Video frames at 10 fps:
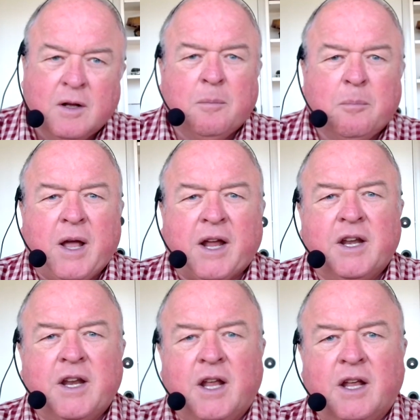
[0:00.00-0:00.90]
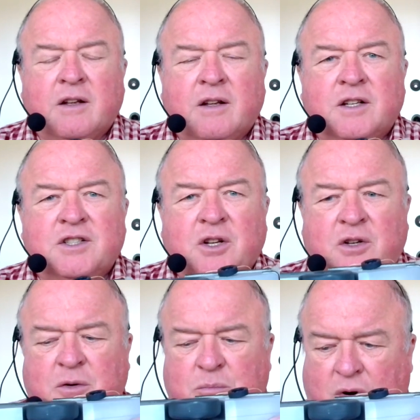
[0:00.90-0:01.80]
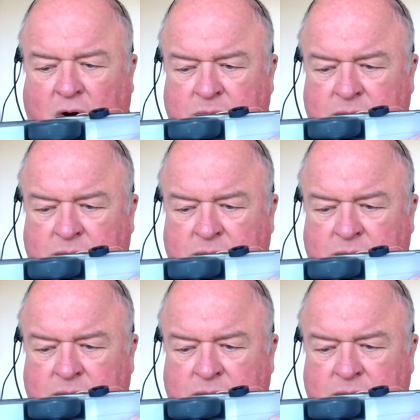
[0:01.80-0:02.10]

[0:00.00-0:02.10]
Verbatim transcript: Back in here, a shielded prop.